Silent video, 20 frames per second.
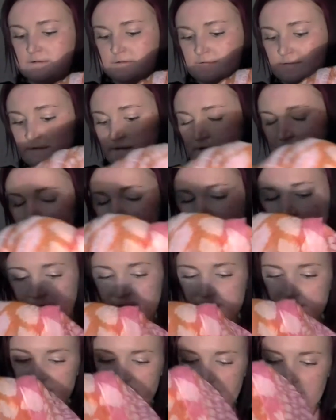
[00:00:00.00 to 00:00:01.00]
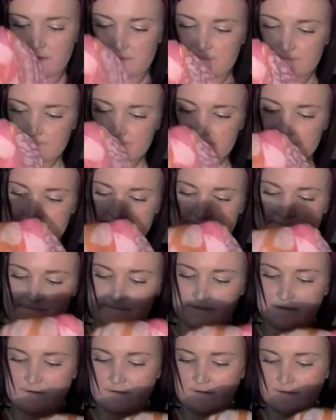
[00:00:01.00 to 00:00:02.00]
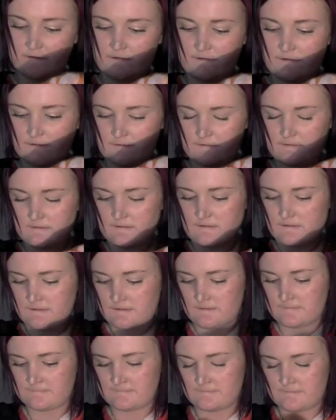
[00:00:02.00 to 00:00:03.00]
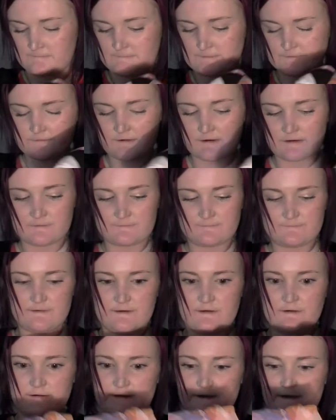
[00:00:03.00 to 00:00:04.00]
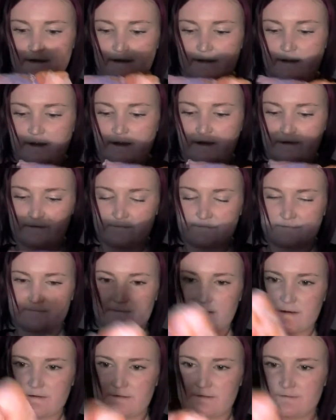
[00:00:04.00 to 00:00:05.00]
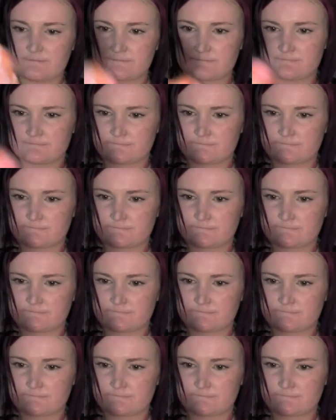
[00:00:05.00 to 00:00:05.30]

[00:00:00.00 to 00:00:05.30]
It's really hot here today. I'm just trying to figure out how you would wear it.